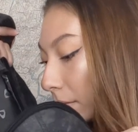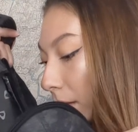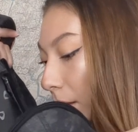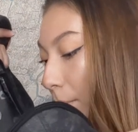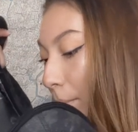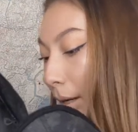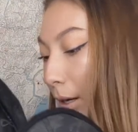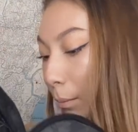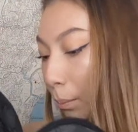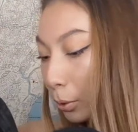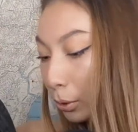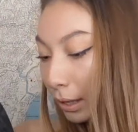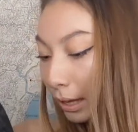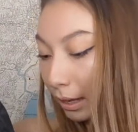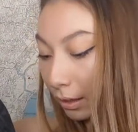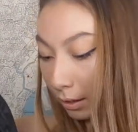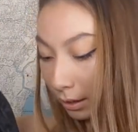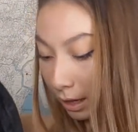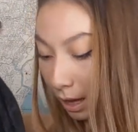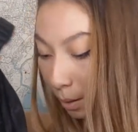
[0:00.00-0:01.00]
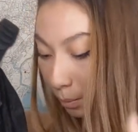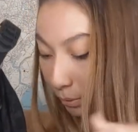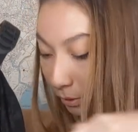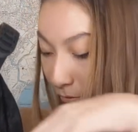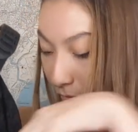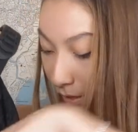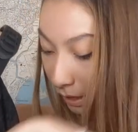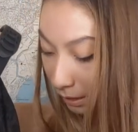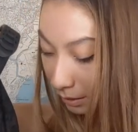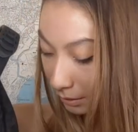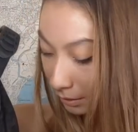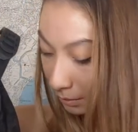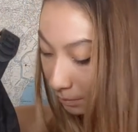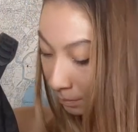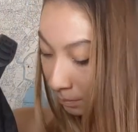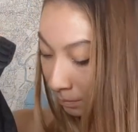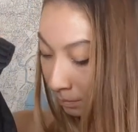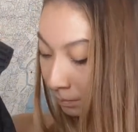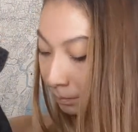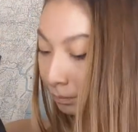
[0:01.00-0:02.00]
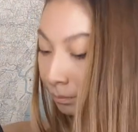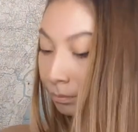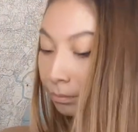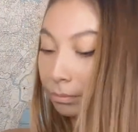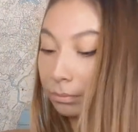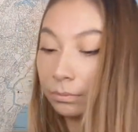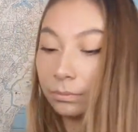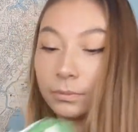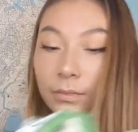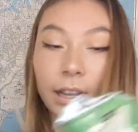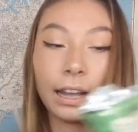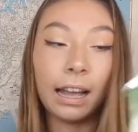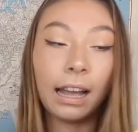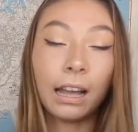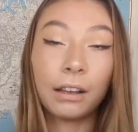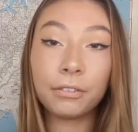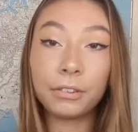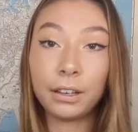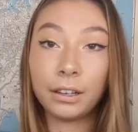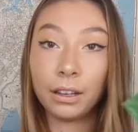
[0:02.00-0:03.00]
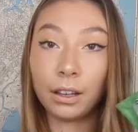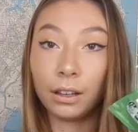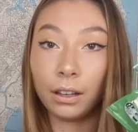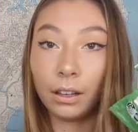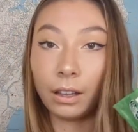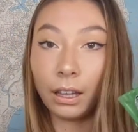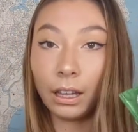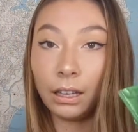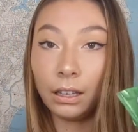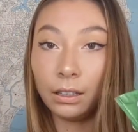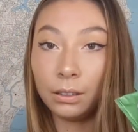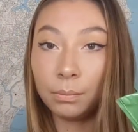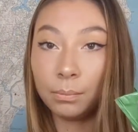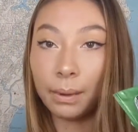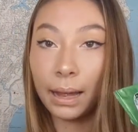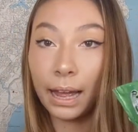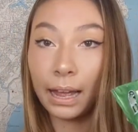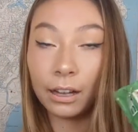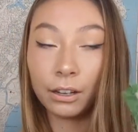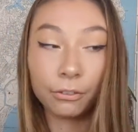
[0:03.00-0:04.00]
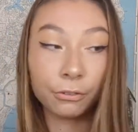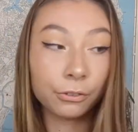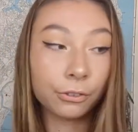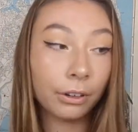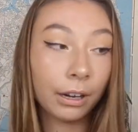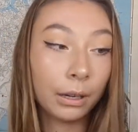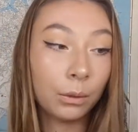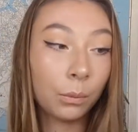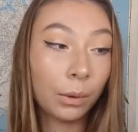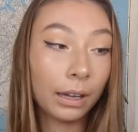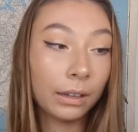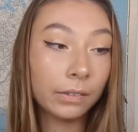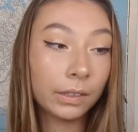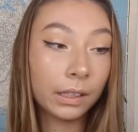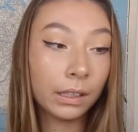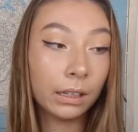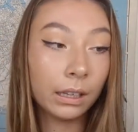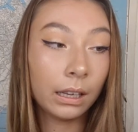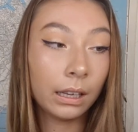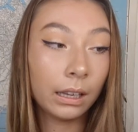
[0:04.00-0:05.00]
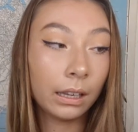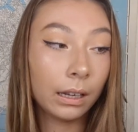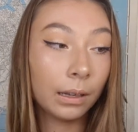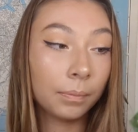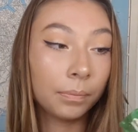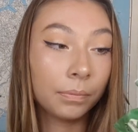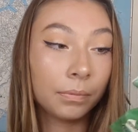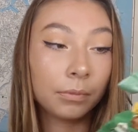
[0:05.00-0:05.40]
But I'll pull out a couple of things. I have an Eaton bag of Grain Waves in here.